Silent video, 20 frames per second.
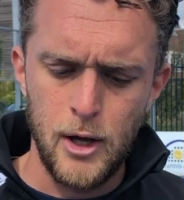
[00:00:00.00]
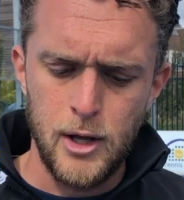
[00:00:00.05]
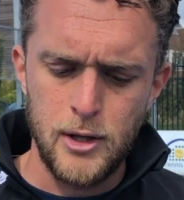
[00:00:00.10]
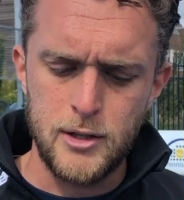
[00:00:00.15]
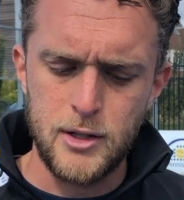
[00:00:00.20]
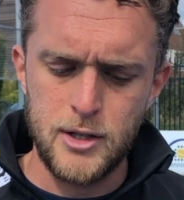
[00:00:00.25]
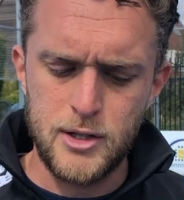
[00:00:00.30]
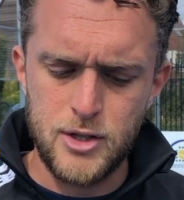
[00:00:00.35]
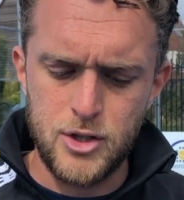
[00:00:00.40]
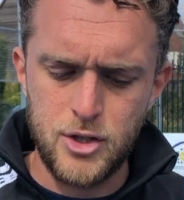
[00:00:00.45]

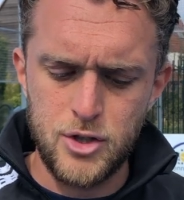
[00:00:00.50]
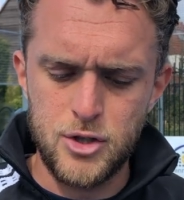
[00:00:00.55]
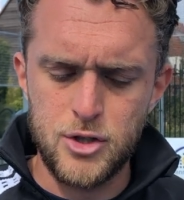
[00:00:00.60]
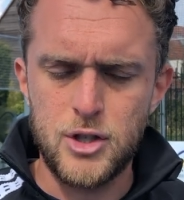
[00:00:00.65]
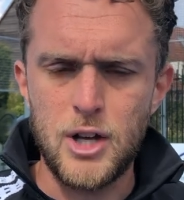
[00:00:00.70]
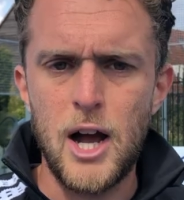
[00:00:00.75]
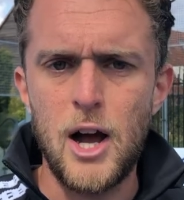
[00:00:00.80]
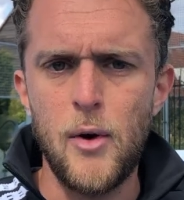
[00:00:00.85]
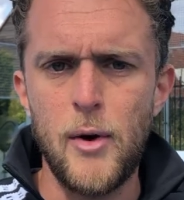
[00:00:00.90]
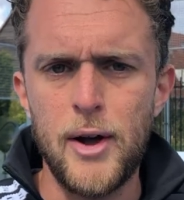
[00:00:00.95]
That's just
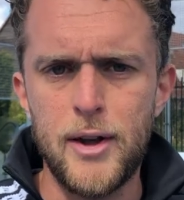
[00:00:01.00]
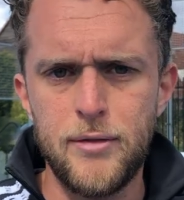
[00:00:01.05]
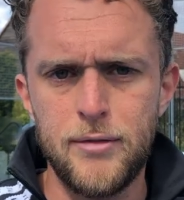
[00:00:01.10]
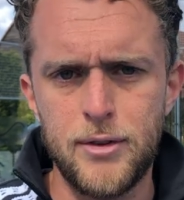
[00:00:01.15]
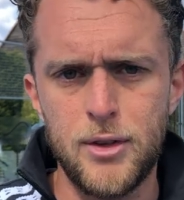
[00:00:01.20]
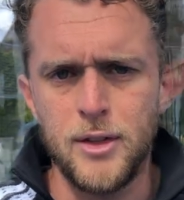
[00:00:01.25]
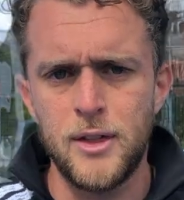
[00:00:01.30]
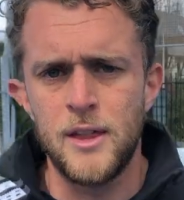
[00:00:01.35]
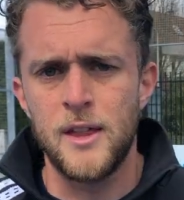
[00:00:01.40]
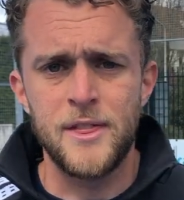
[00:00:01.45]
how I
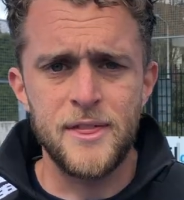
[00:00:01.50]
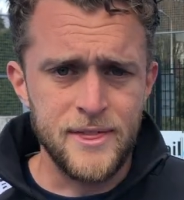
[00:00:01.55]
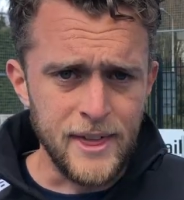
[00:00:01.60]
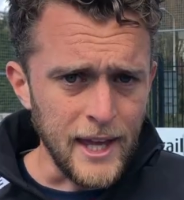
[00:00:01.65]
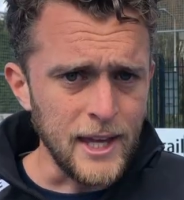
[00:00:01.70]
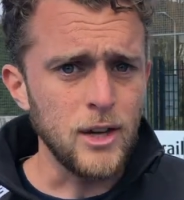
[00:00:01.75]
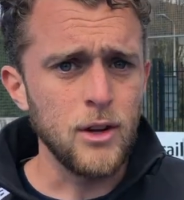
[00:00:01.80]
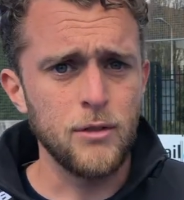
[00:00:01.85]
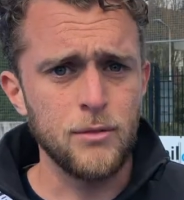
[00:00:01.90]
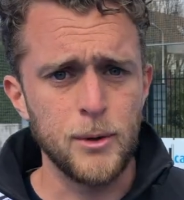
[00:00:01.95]
feel.
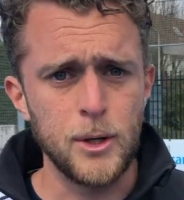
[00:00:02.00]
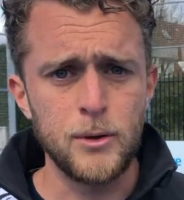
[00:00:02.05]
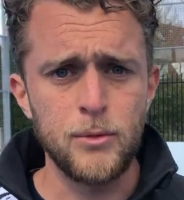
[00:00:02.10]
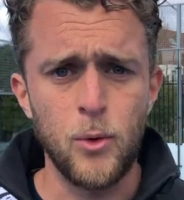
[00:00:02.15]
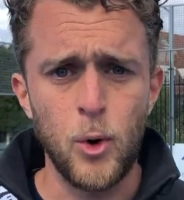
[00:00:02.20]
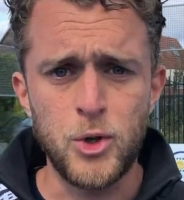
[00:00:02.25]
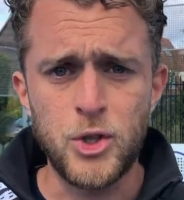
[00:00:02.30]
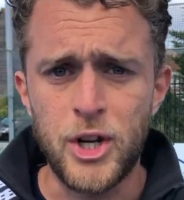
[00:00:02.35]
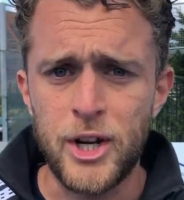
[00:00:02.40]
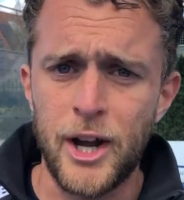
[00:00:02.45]
Thank you everybody for
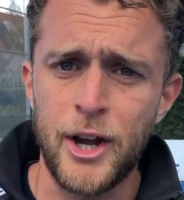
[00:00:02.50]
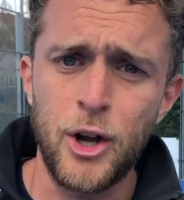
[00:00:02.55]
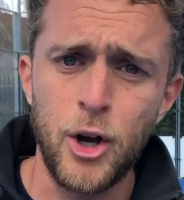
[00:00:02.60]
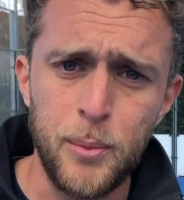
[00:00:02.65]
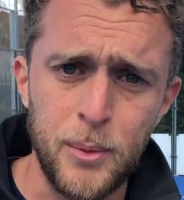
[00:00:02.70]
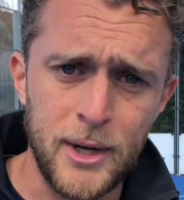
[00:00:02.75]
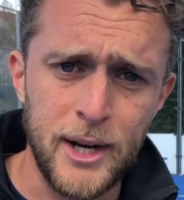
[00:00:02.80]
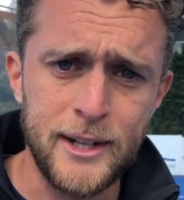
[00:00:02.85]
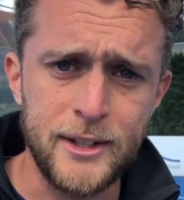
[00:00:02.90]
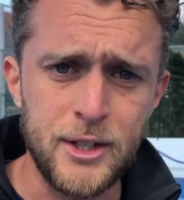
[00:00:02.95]
watching. I
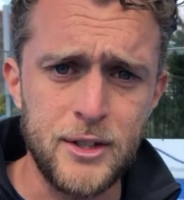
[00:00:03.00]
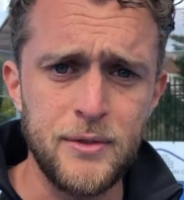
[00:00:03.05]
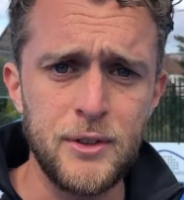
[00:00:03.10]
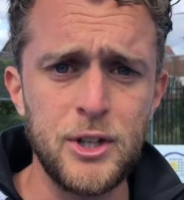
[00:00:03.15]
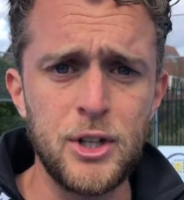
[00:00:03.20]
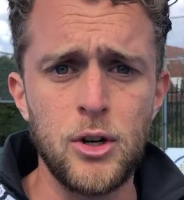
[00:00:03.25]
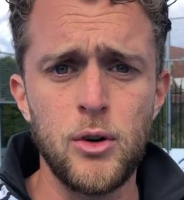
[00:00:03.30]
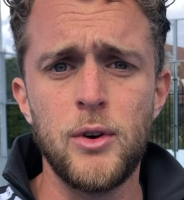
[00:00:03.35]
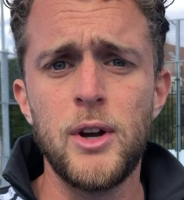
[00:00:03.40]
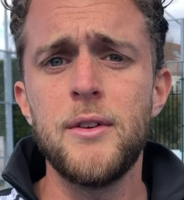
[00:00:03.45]
hope you liked this video.